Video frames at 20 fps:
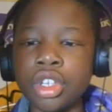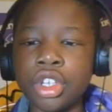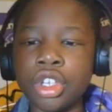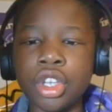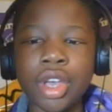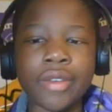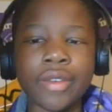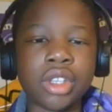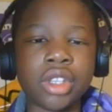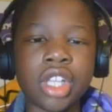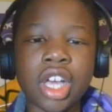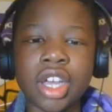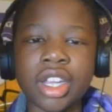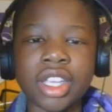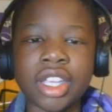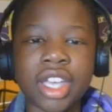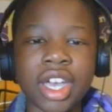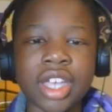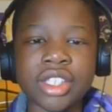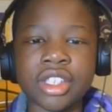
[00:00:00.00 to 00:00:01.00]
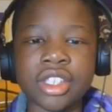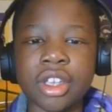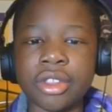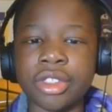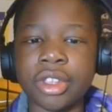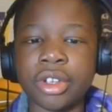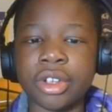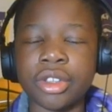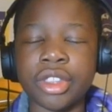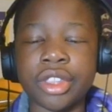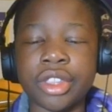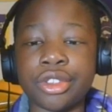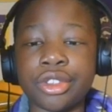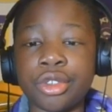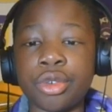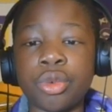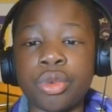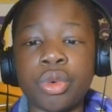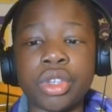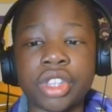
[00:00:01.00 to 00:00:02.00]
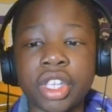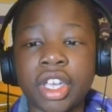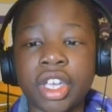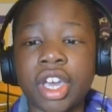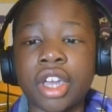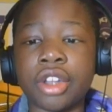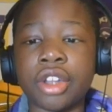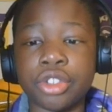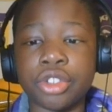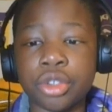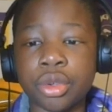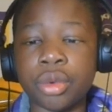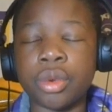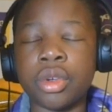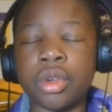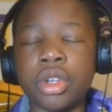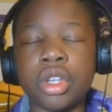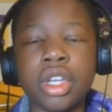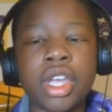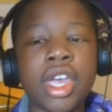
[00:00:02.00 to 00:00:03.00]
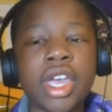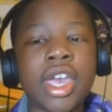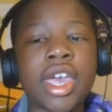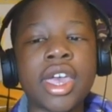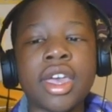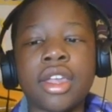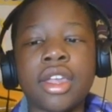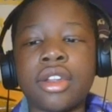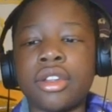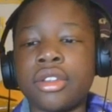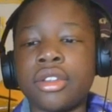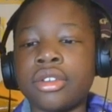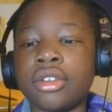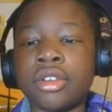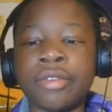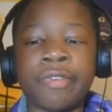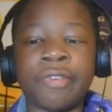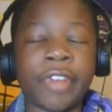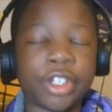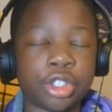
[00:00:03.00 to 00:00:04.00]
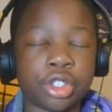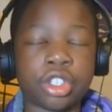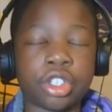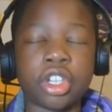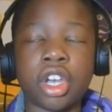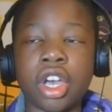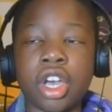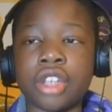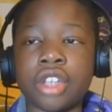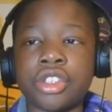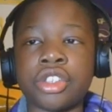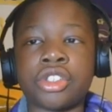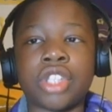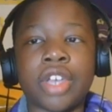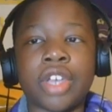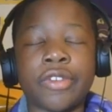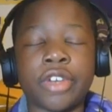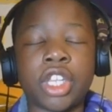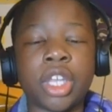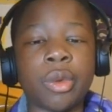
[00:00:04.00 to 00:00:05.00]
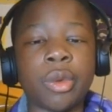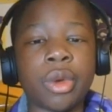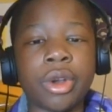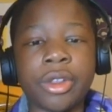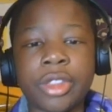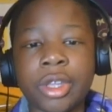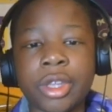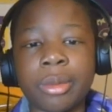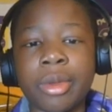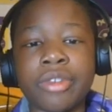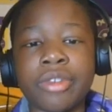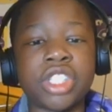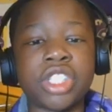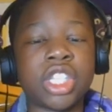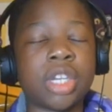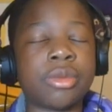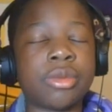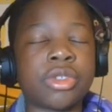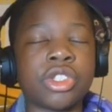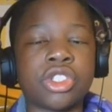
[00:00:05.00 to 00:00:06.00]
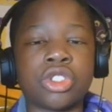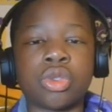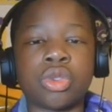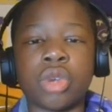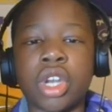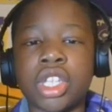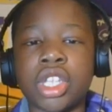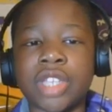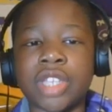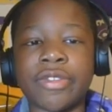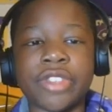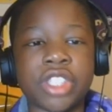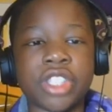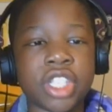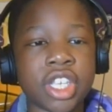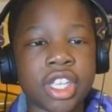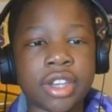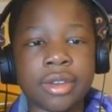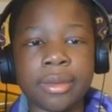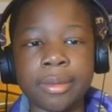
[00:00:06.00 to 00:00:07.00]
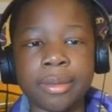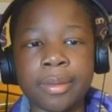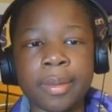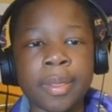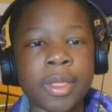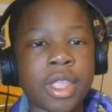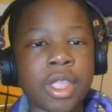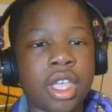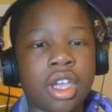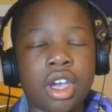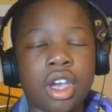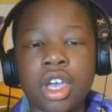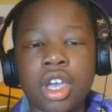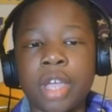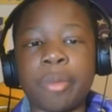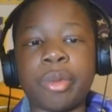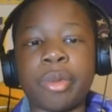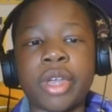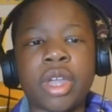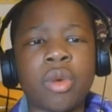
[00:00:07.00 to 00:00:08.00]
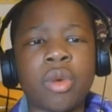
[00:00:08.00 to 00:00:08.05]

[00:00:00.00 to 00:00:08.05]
have a lot of guys out there that do what they got to do. And Fletcher Cox is definitely one of them. I've seen him since 2017. He played